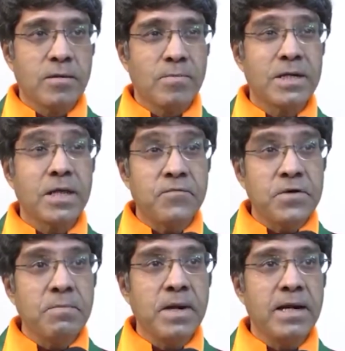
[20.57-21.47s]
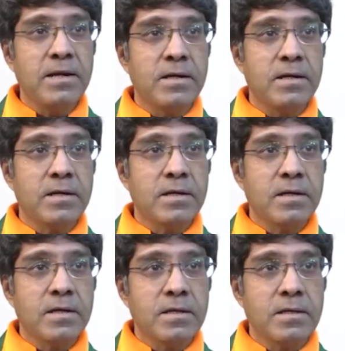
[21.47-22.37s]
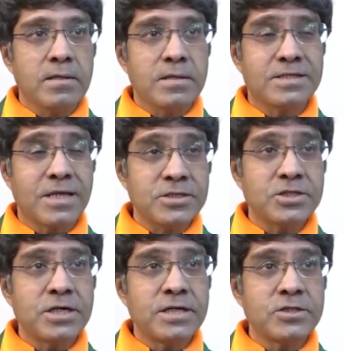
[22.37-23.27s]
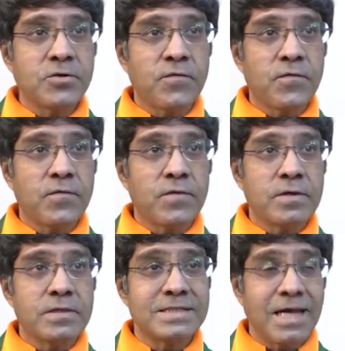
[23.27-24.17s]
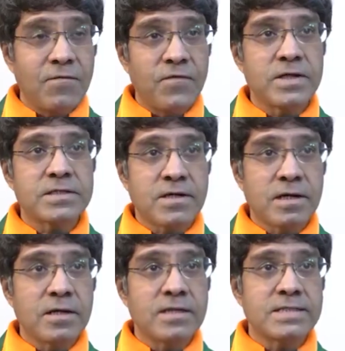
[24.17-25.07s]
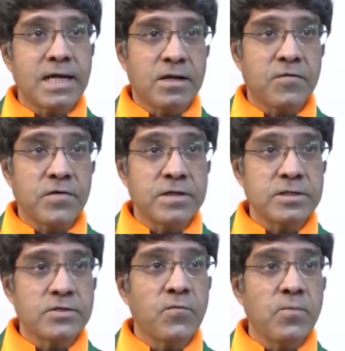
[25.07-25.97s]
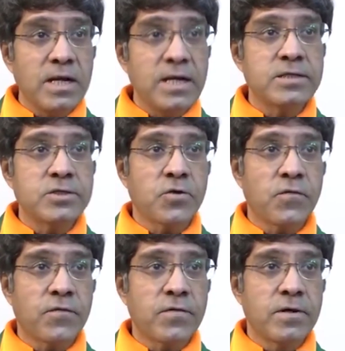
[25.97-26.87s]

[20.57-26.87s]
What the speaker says: but they've demeaned the centuries of selfless struggle and sacrifices of millions of